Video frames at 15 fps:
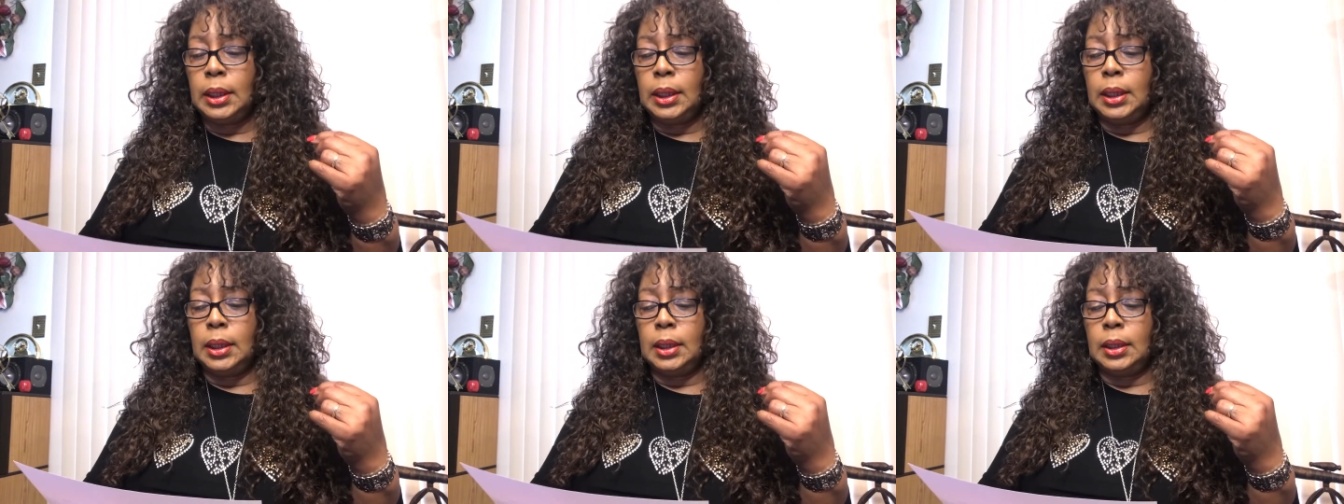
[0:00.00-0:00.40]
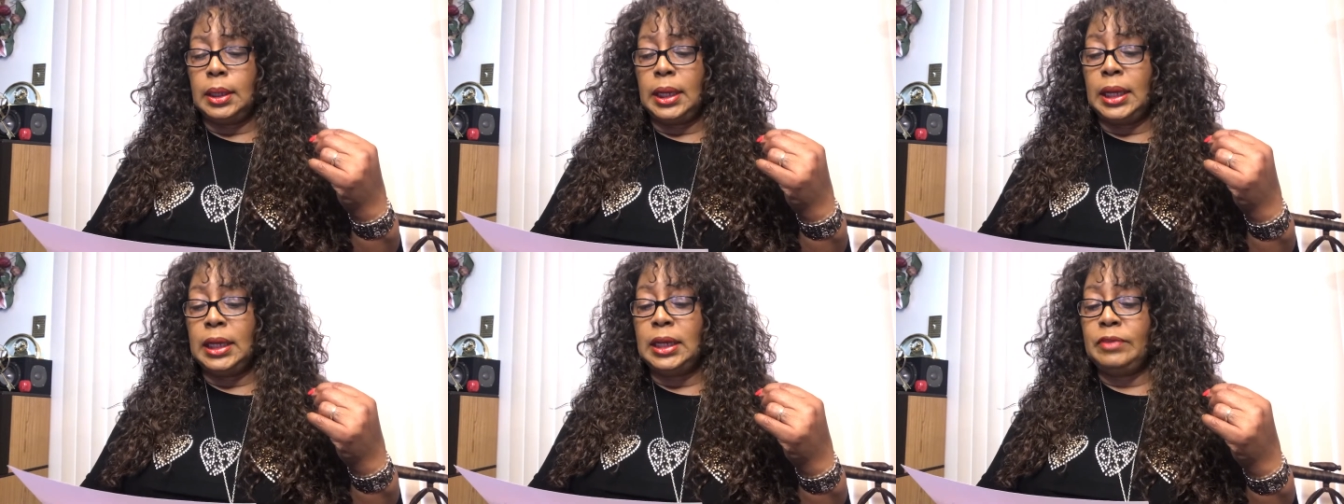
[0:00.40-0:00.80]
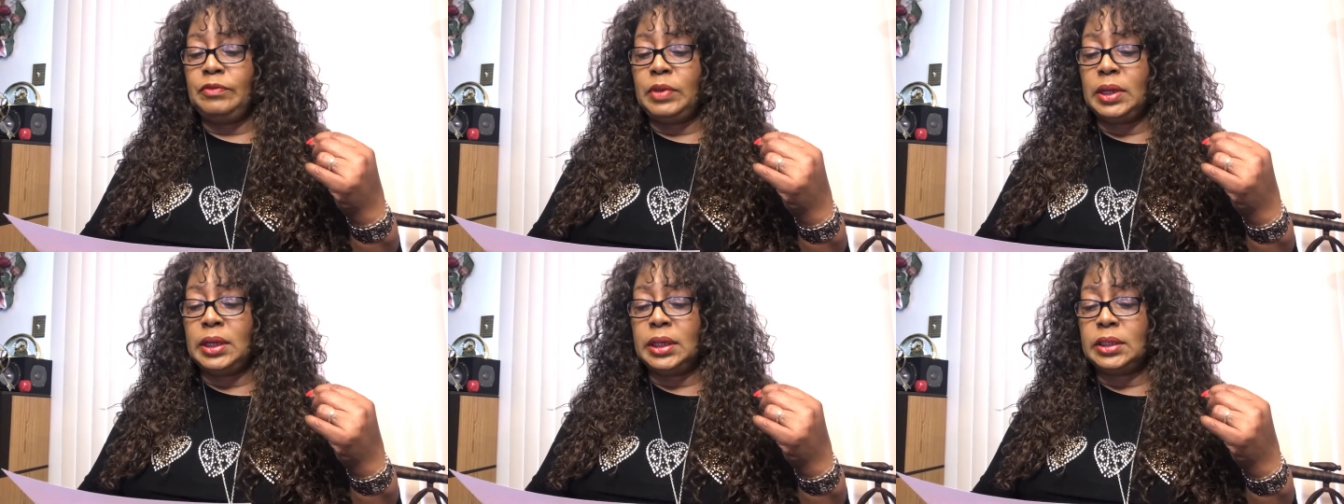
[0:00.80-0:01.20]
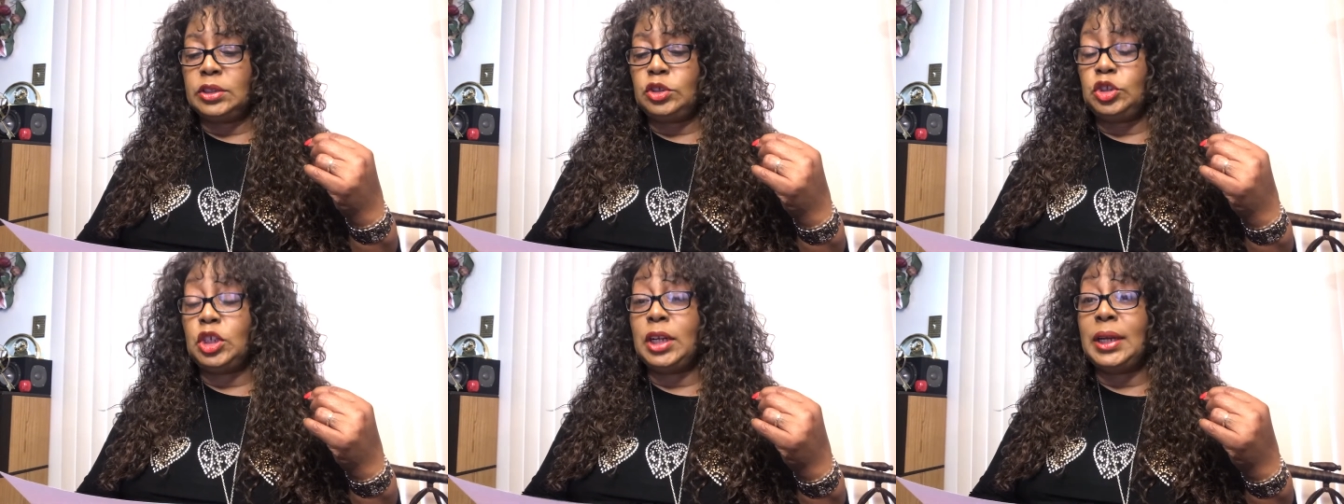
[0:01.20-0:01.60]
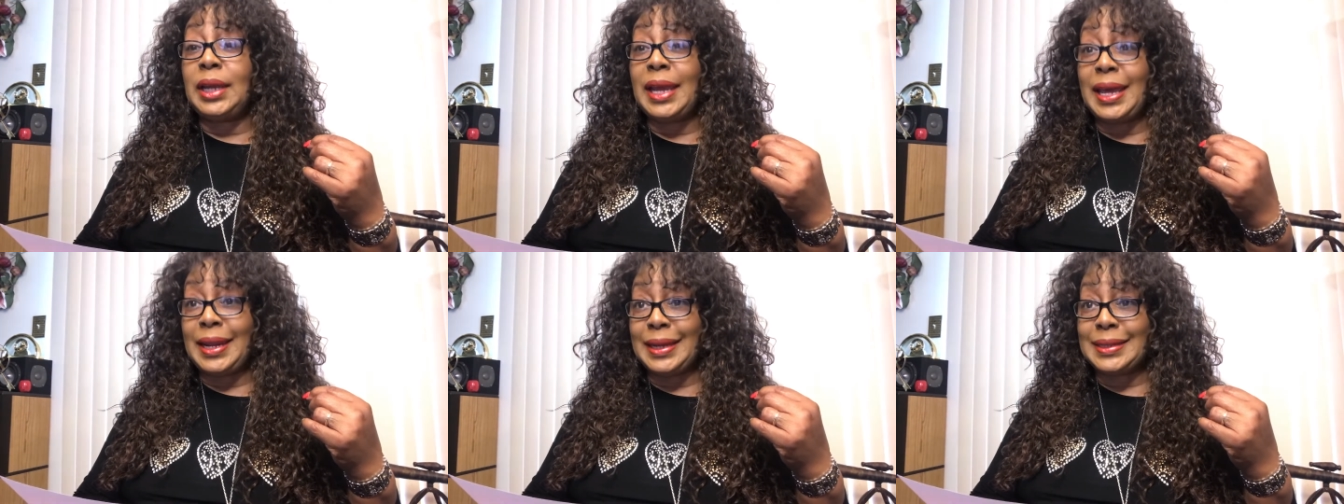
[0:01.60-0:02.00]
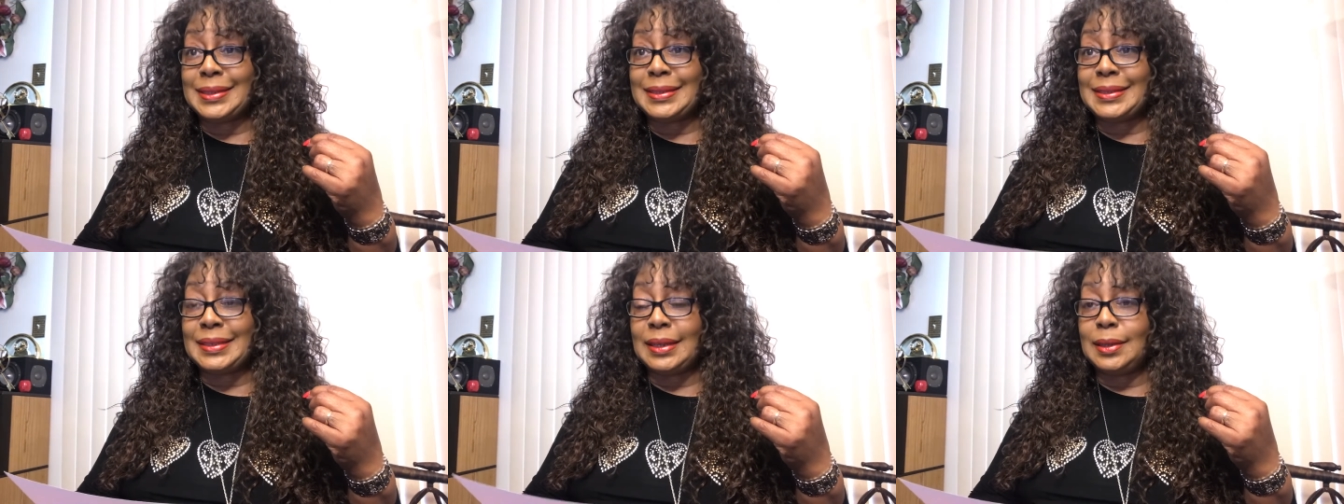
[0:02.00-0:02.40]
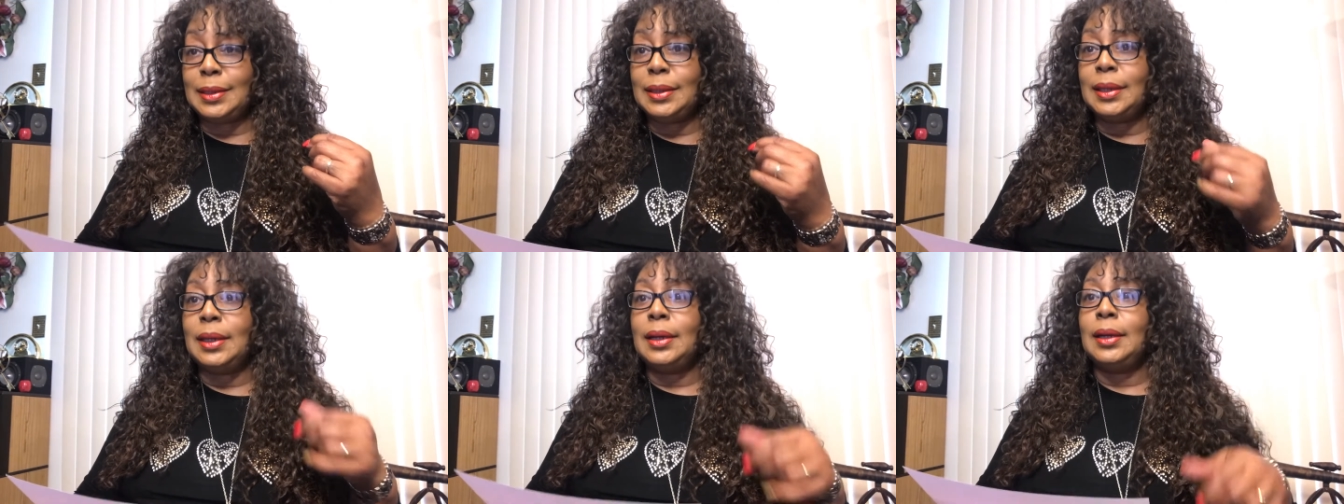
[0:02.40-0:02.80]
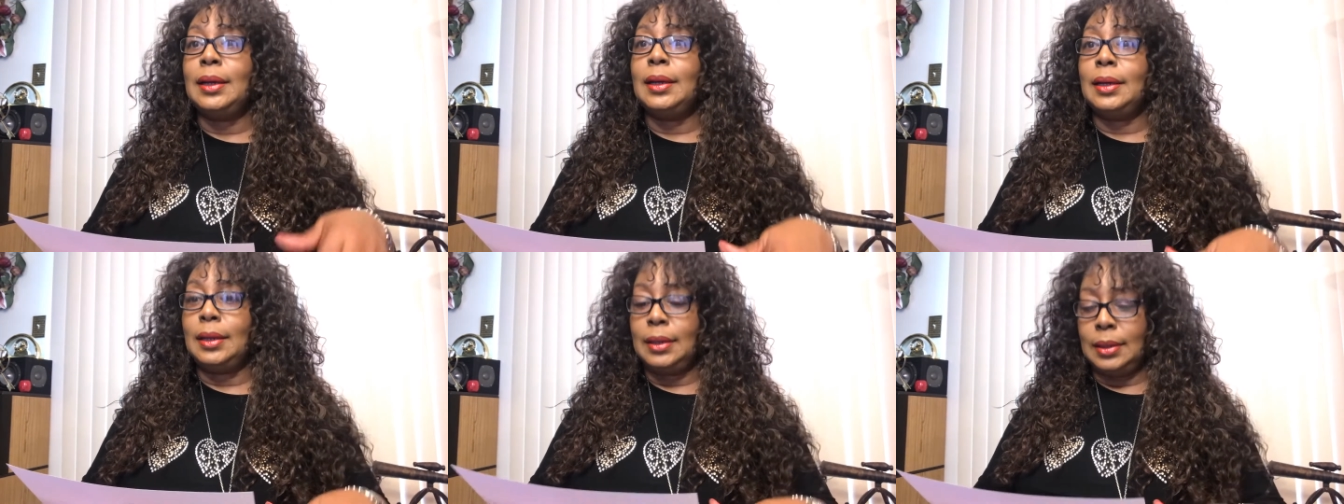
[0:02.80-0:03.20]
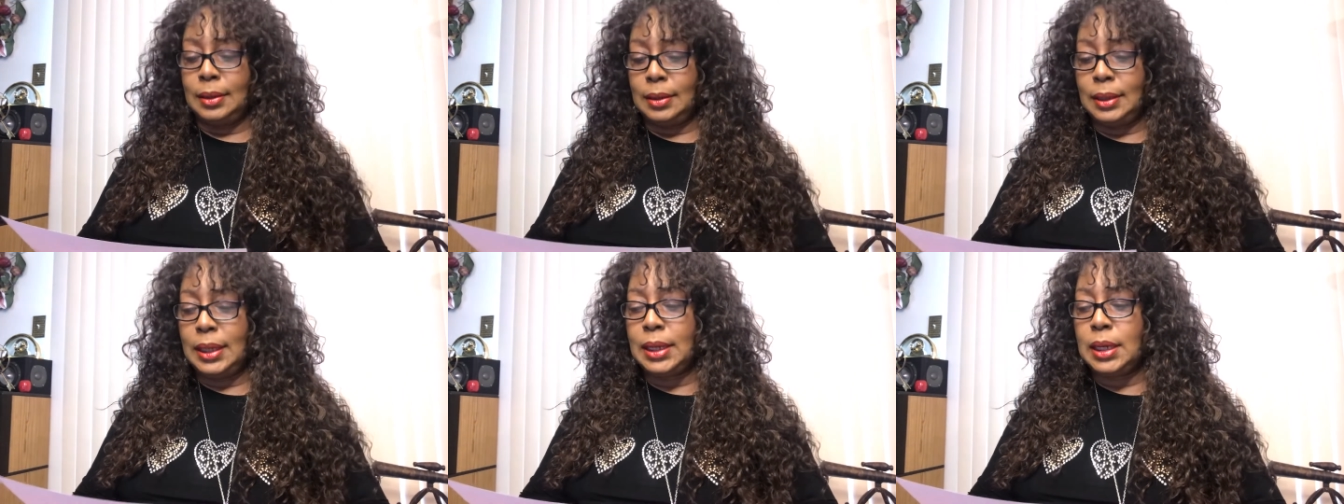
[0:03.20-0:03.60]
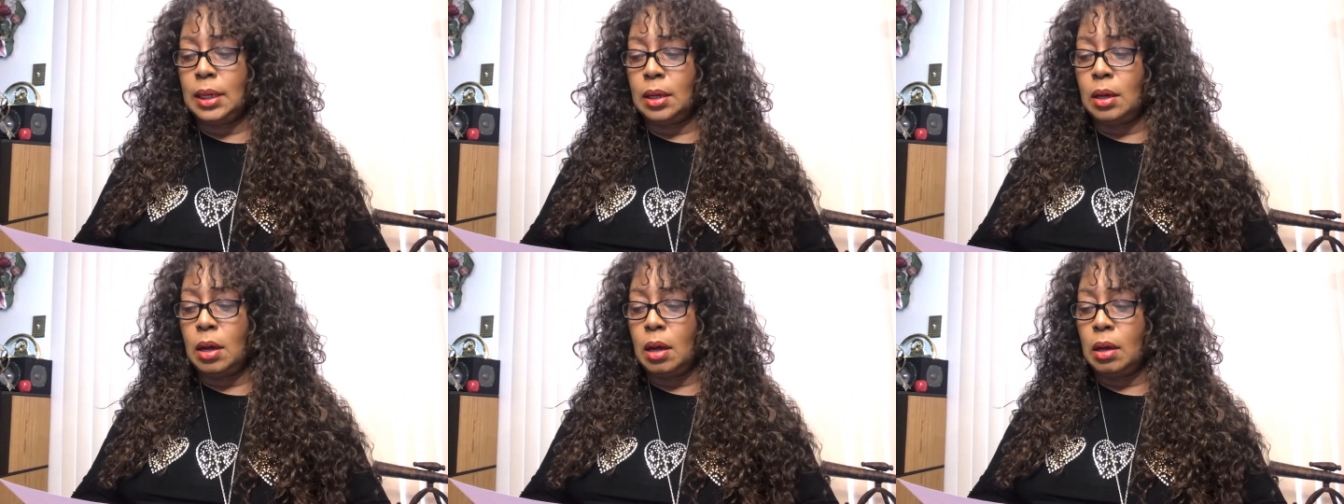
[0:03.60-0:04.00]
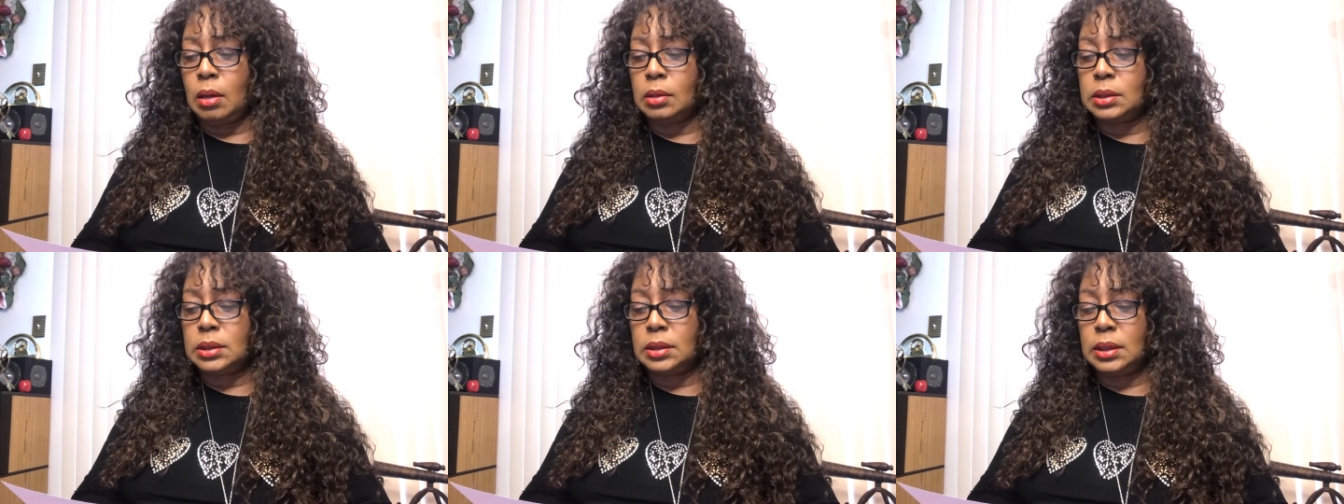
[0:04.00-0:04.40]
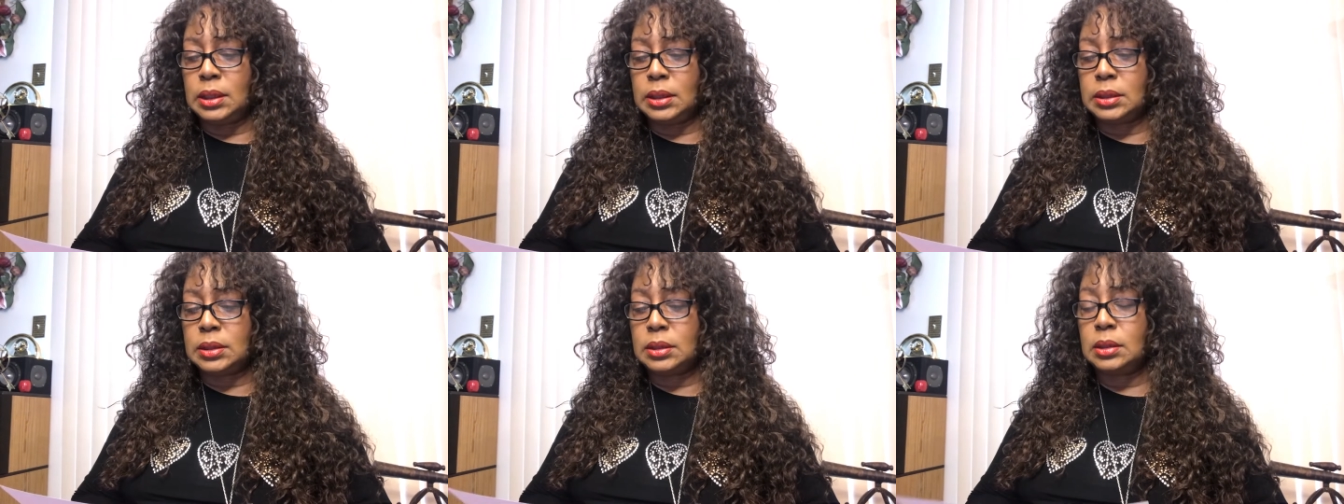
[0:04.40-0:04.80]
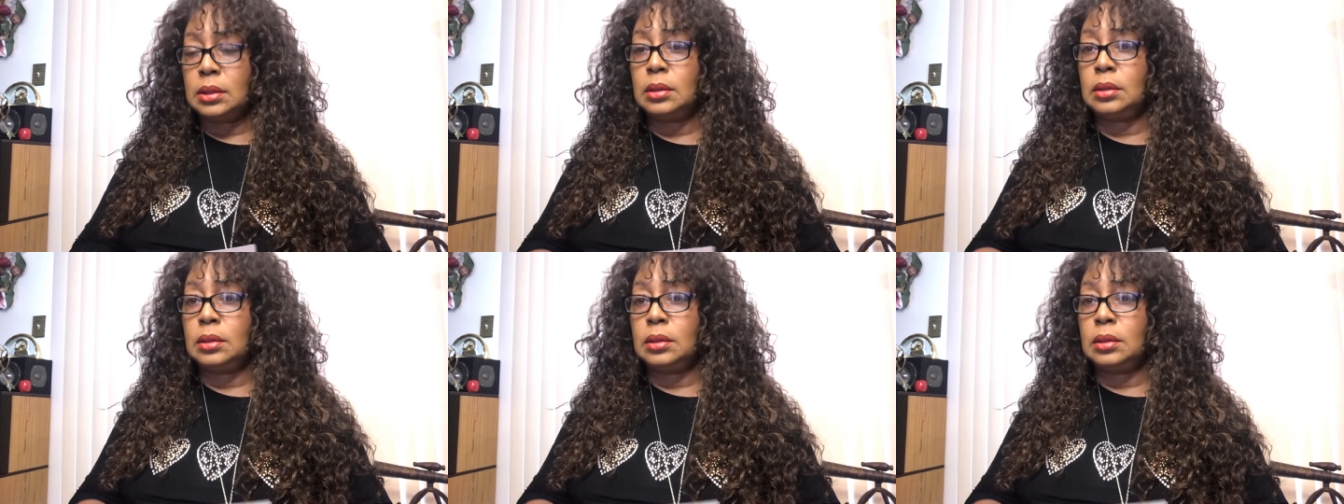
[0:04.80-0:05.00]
Uh, and if it is genetics, uh, it can cause this